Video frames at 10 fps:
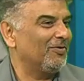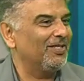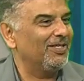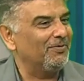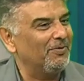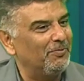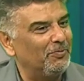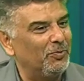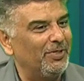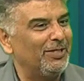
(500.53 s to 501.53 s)
Now these,
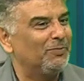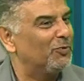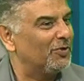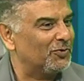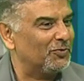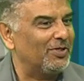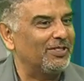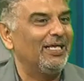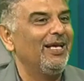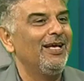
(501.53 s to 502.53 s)
these poor
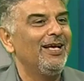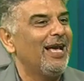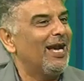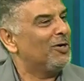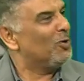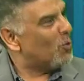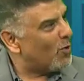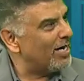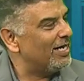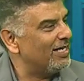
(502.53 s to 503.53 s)
students had
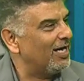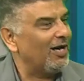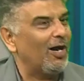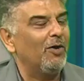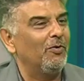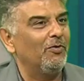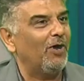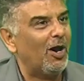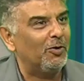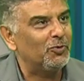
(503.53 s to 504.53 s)
no idea how,
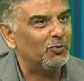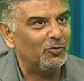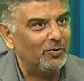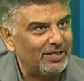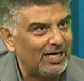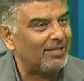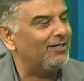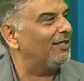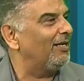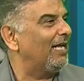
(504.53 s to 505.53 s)
how to
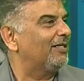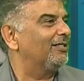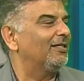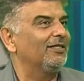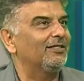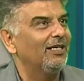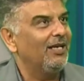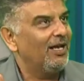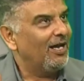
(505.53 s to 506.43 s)
get the lectures,